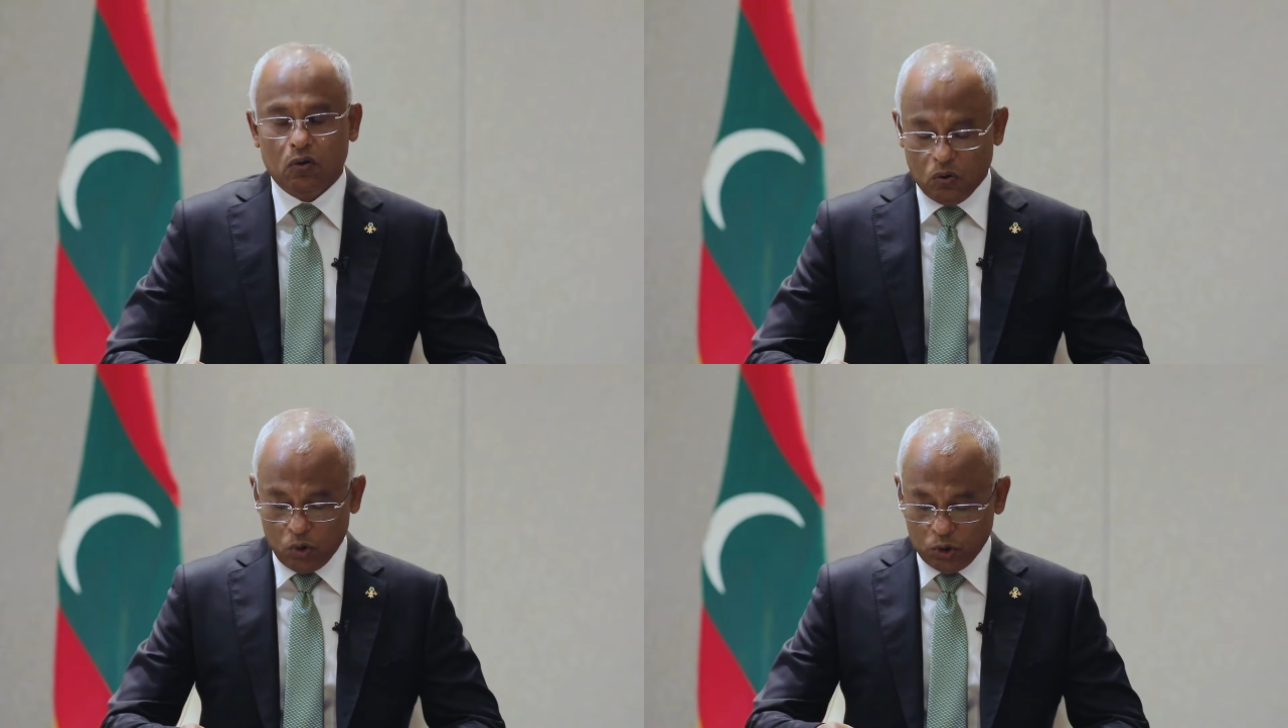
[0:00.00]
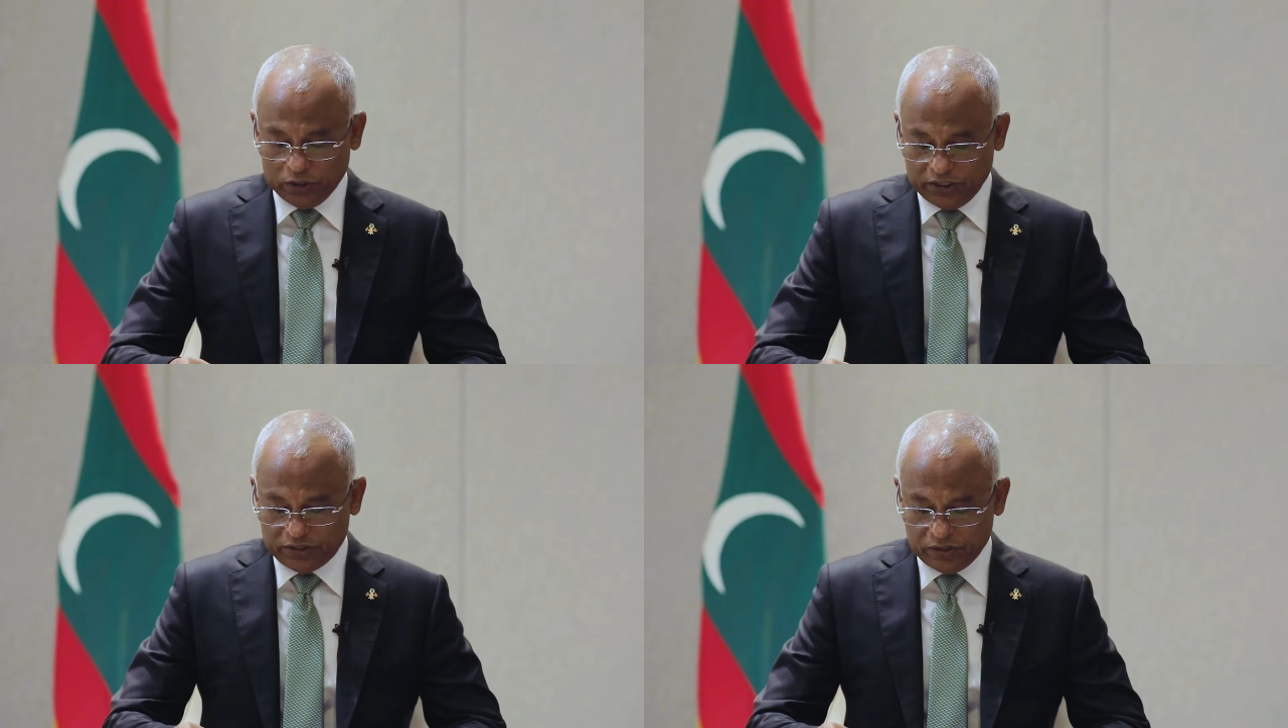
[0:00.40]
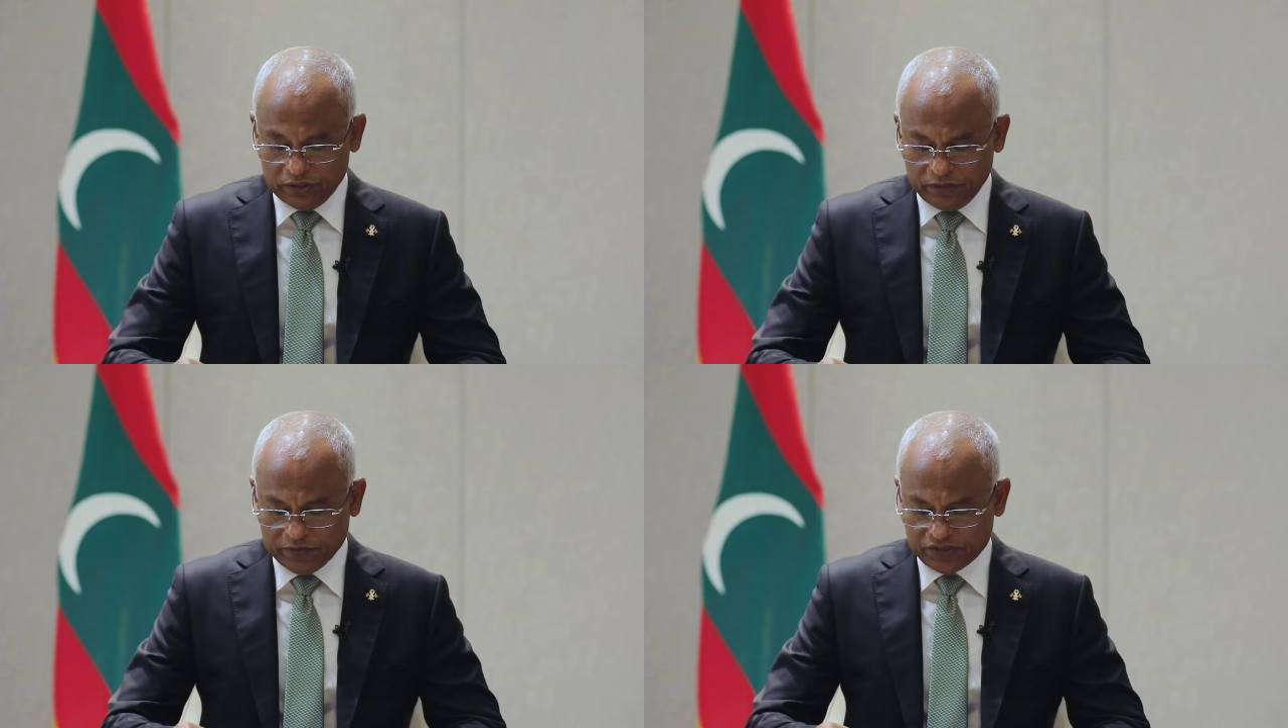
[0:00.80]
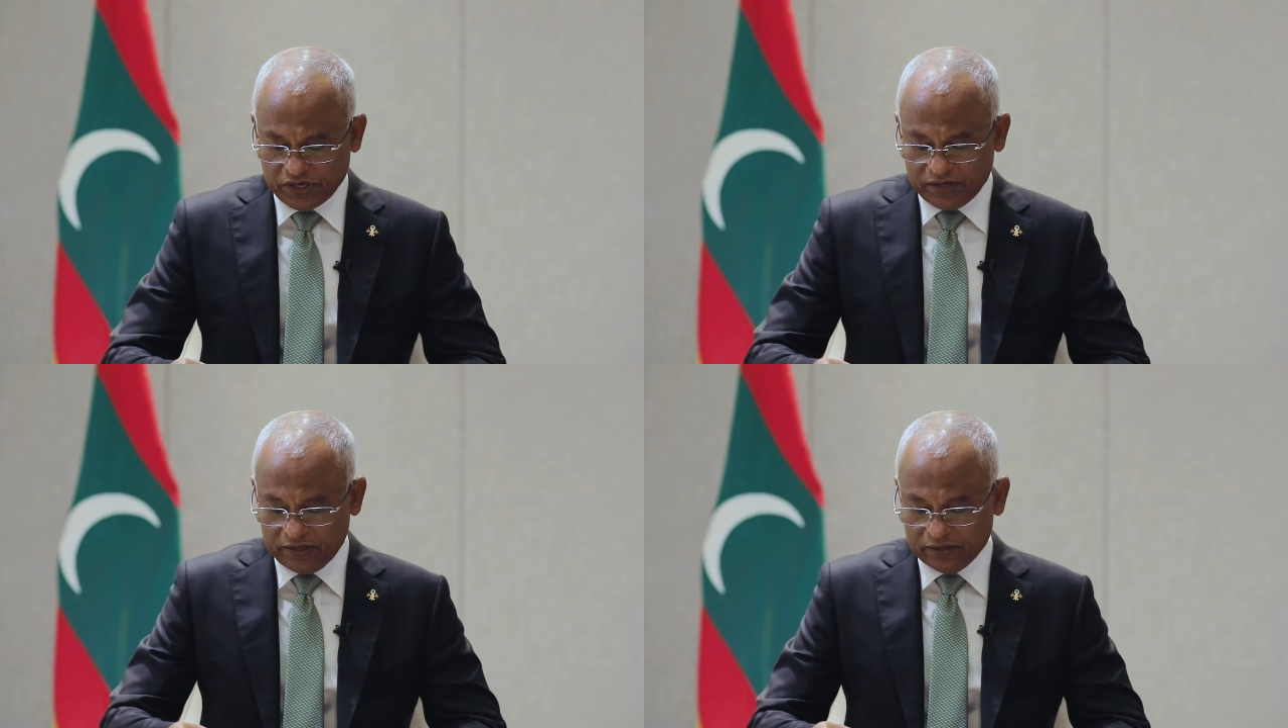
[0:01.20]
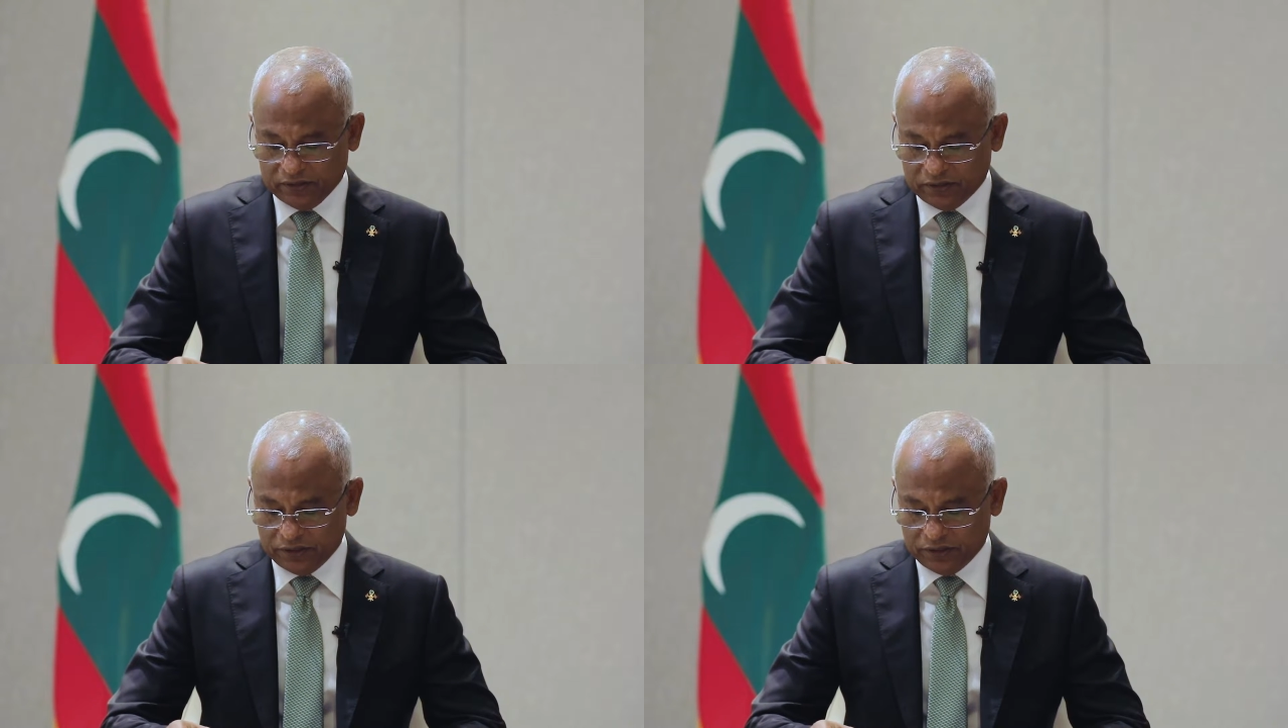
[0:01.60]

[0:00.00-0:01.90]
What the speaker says: All this devastating